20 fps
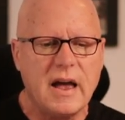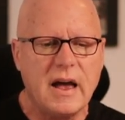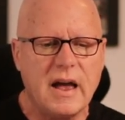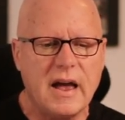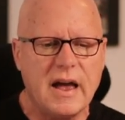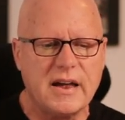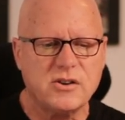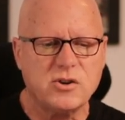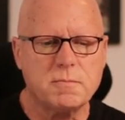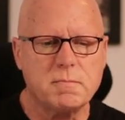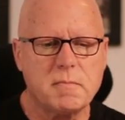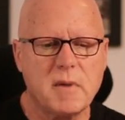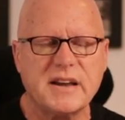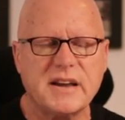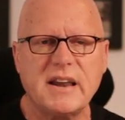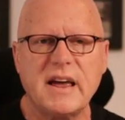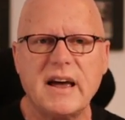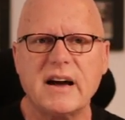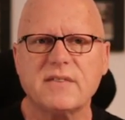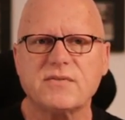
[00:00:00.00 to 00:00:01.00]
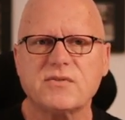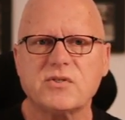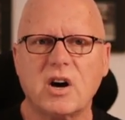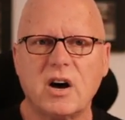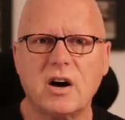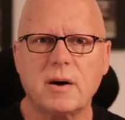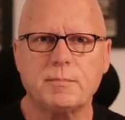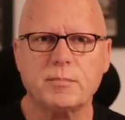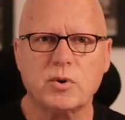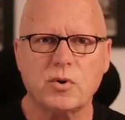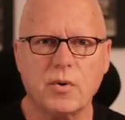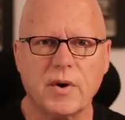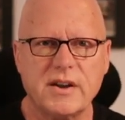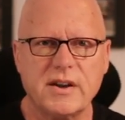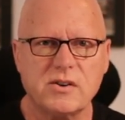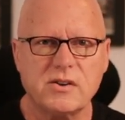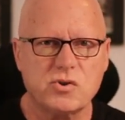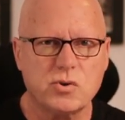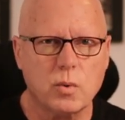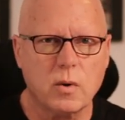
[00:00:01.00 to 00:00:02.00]
And you might have to
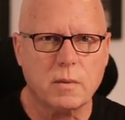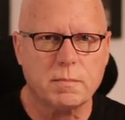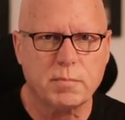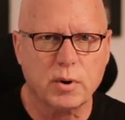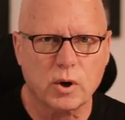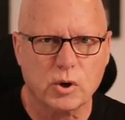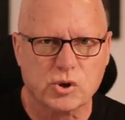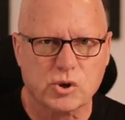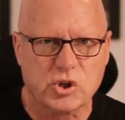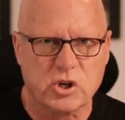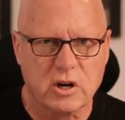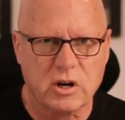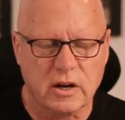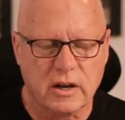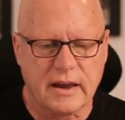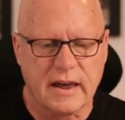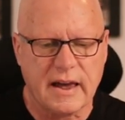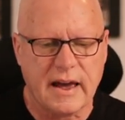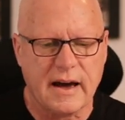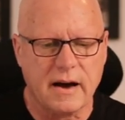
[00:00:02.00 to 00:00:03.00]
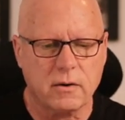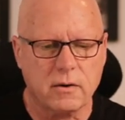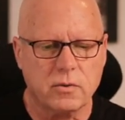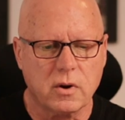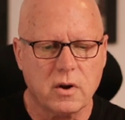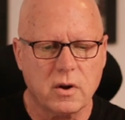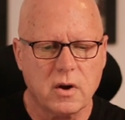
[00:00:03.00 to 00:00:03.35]
upgrade to a personal account